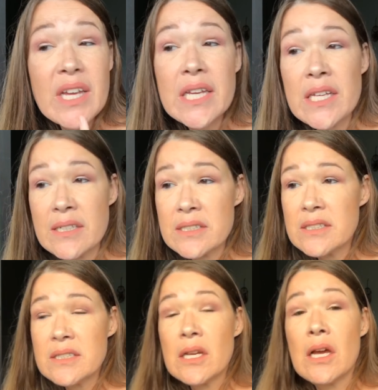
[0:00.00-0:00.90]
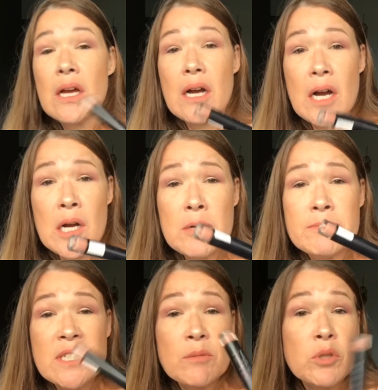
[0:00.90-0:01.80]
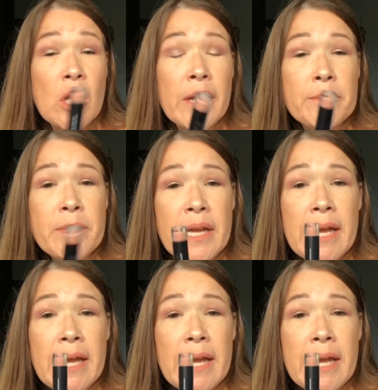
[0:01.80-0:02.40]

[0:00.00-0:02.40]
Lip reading: is Sublime,